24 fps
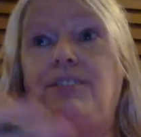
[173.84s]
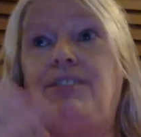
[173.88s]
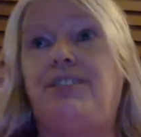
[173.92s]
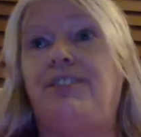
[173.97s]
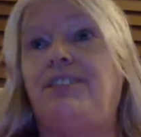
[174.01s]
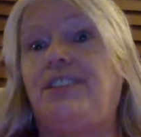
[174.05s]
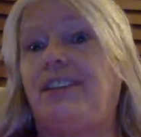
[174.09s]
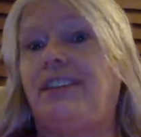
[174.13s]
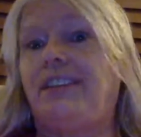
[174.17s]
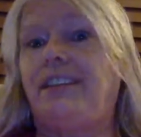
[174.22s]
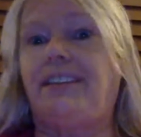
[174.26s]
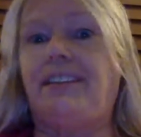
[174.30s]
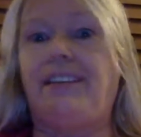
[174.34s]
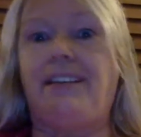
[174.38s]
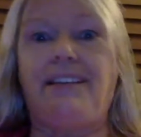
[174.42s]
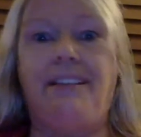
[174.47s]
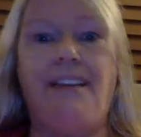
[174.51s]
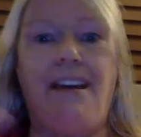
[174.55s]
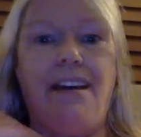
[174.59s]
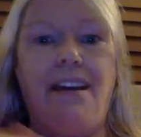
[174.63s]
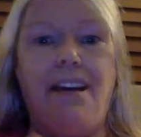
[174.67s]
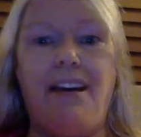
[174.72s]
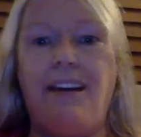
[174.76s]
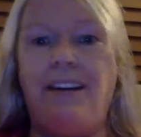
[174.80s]
Jessica
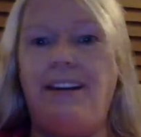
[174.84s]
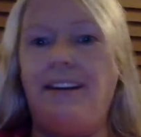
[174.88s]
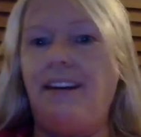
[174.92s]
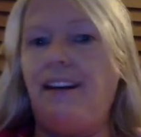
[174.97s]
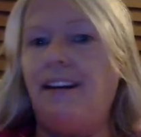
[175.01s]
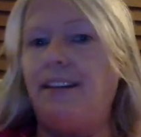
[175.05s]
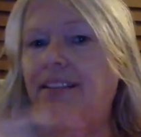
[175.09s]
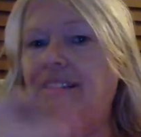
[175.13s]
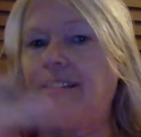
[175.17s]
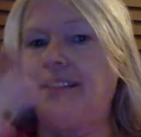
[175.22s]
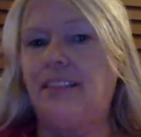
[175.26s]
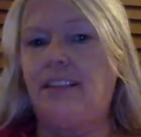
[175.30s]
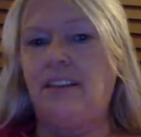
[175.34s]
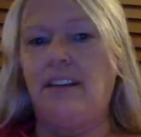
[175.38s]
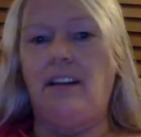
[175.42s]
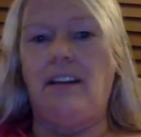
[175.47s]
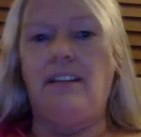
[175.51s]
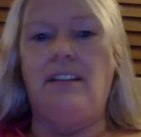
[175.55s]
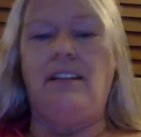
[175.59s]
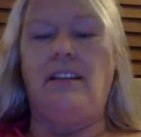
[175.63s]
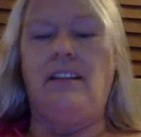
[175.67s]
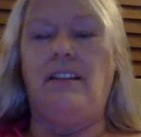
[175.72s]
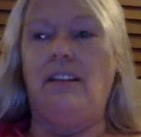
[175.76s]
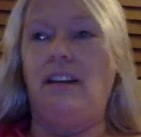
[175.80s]
Lange has
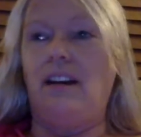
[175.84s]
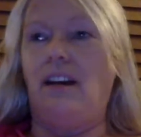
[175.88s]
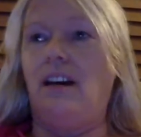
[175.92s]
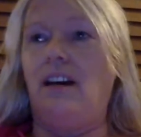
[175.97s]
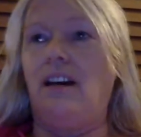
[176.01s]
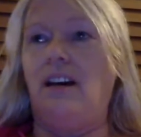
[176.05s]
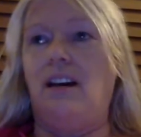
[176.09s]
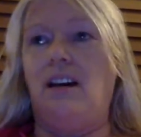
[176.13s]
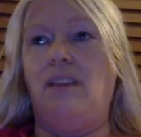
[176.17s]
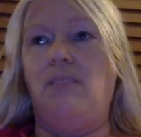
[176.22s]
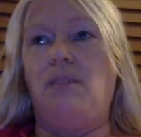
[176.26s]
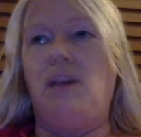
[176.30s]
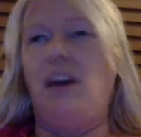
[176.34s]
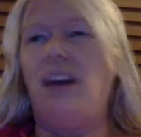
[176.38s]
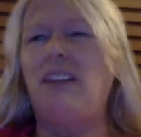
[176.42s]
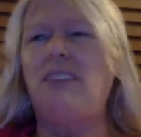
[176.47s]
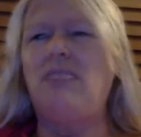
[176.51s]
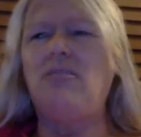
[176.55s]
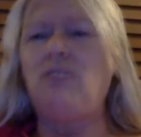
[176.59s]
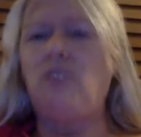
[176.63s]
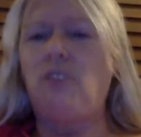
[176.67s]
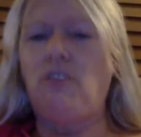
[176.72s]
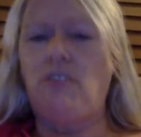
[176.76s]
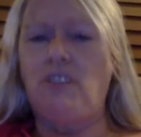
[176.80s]
done. I
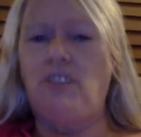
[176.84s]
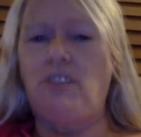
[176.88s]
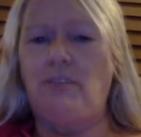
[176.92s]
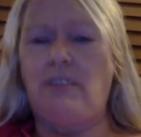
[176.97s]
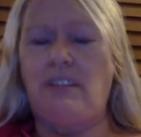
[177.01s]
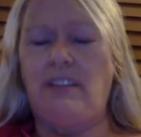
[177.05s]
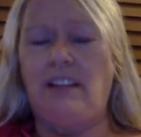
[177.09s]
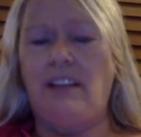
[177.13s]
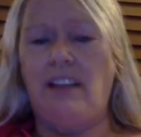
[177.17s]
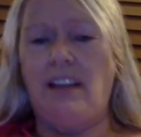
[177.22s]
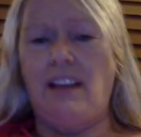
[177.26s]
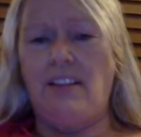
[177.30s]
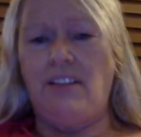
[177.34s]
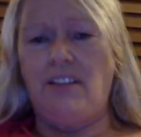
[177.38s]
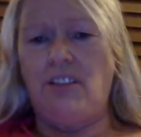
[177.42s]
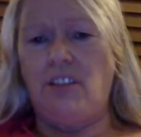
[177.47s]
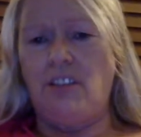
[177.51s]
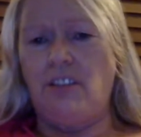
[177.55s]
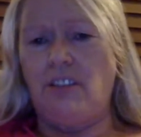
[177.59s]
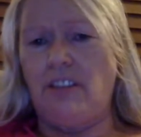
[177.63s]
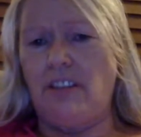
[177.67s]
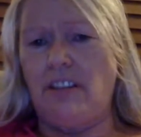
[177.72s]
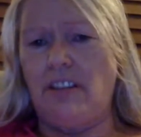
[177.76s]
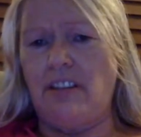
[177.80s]
don't know if she was in last
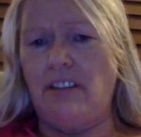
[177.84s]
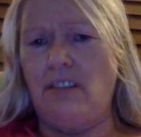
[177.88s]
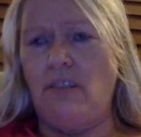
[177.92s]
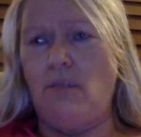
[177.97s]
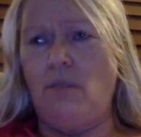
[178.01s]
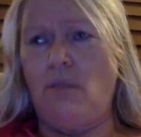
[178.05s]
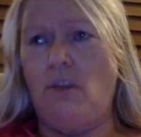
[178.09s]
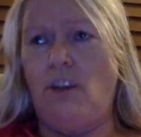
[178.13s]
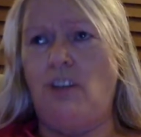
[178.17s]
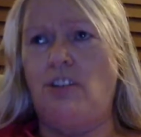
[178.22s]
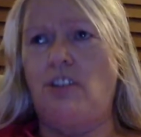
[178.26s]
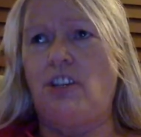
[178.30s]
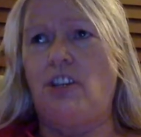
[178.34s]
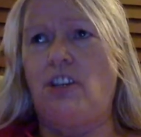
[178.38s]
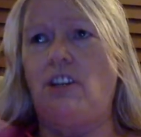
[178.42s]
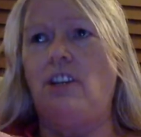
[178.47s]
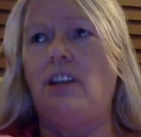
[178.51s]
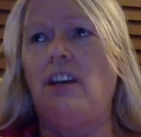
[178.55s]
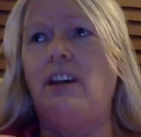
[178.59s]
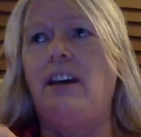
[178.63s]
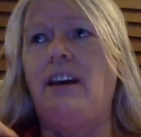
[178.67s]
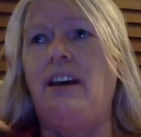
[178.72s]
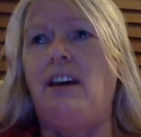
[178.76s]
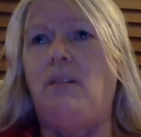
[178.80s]
year because I didn't watch it,
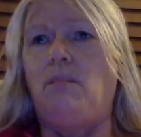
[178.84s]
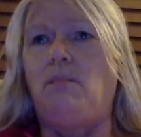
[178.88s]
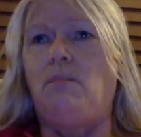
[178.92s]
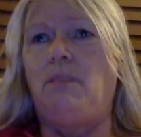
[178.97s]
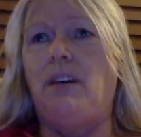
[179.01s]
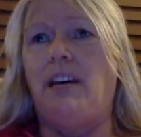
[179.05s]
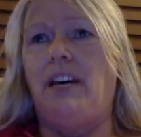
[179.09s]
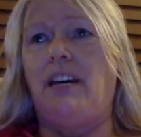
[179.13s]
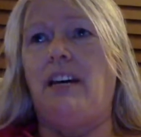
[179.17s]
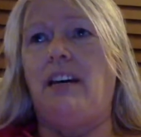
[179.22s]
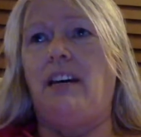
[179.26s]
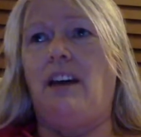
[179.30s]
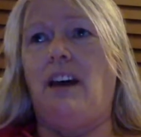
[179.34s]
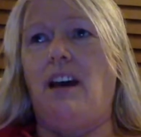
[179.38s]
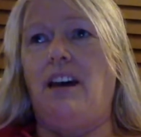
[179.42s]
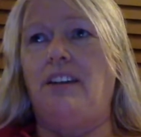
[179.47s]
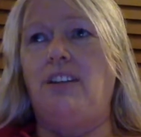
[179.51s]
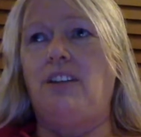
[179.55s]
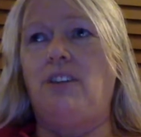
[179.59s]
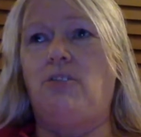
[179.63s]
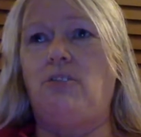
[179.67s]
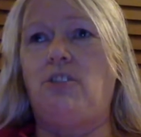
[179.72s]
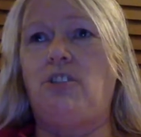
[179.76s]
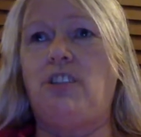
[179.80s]
but I
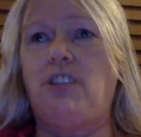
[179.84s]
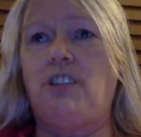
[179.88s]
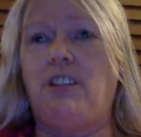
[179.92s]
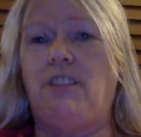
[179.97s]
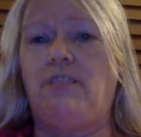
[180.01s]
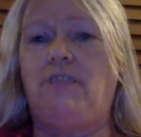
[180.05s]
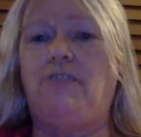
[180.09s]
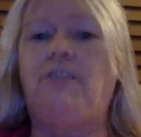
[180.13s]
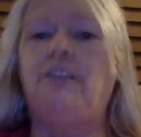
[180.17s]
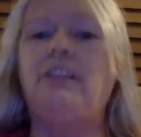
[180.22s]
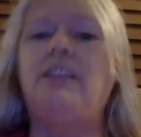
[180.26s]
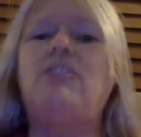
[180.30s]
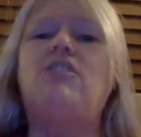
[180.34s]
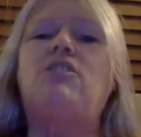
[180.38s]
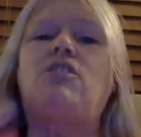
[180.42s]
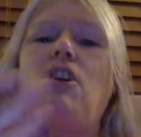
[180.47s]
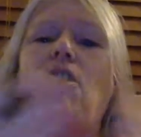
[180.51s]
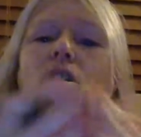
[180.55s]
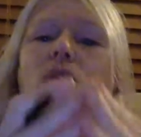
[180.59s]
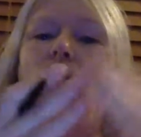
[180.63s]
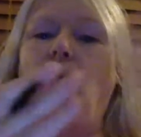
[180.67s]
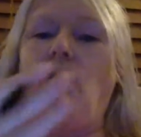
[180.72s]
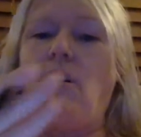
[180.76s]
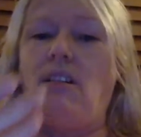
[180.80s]
know she did Freak
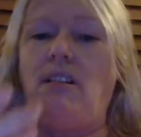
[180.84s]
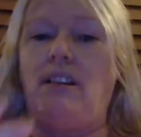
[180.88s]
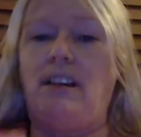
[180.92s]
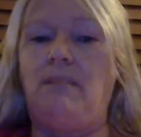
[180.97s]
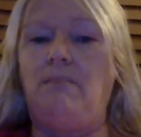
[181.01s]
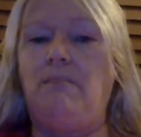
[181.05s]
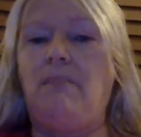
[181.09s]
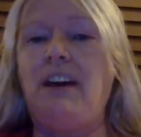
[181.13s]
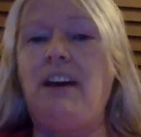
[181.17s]
Show on